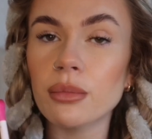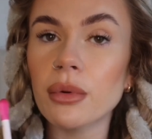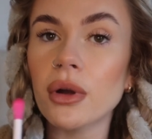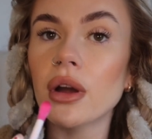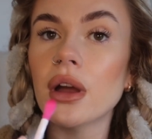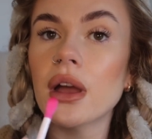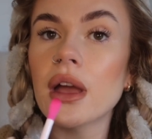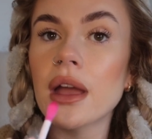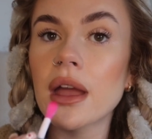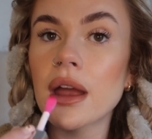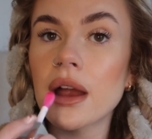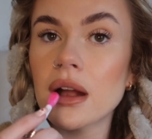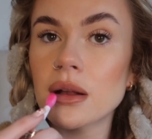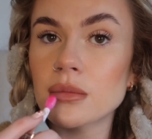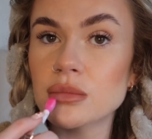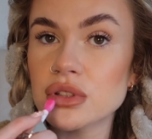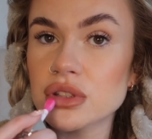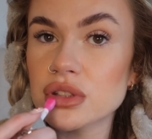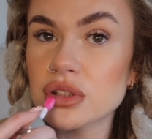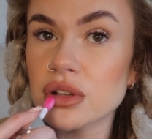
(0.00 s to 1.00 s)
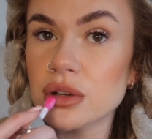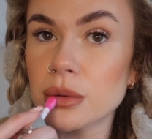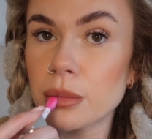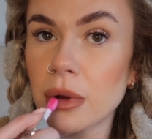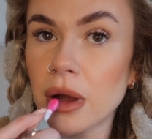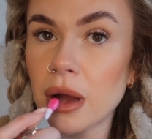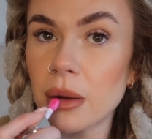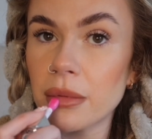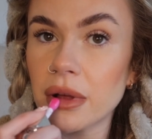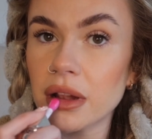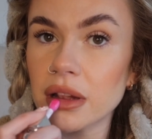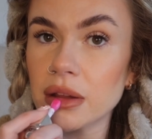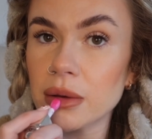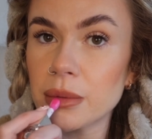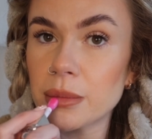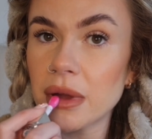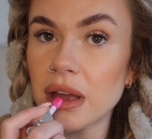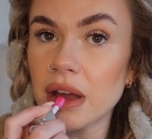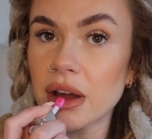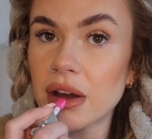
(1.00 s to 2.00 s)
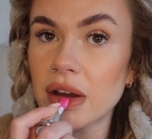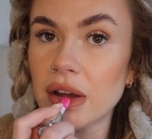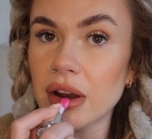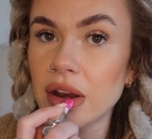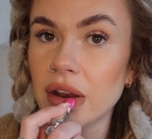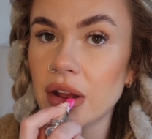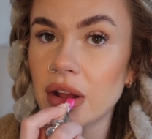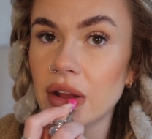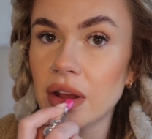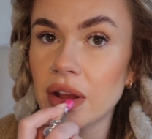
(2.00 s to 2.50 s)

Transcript: but I'm just going to pop a little bit on,